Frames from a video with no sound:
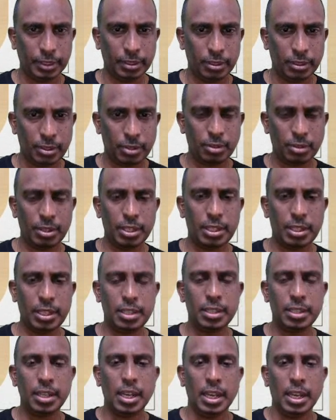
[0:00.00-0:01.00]
So this
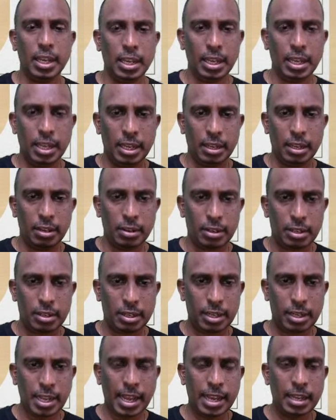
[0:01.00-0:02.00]
is
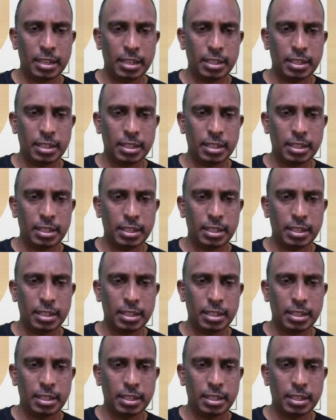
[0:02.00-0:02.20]
tank,